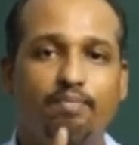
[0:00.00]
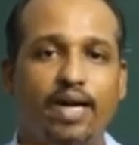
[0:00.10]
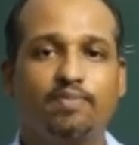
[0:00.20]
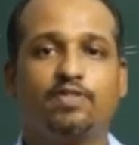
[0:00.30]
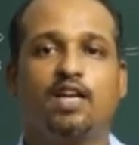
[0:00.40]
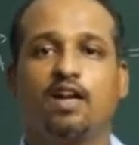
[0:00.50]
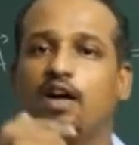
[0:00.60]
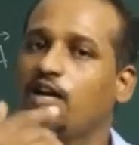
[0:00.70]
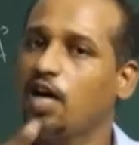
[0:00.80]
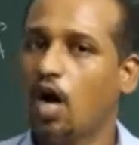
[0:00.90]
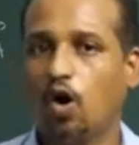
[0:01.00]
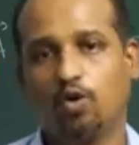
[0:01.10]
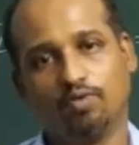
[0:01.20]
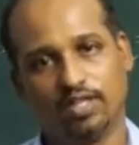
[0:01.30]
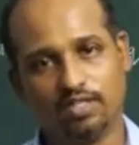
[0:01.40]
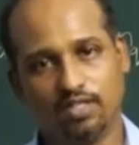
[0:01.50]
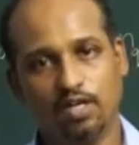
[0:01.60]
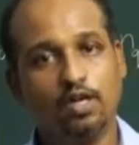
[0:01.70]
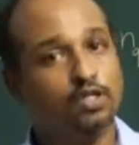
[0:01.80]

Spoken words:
by epsilon naught outwards.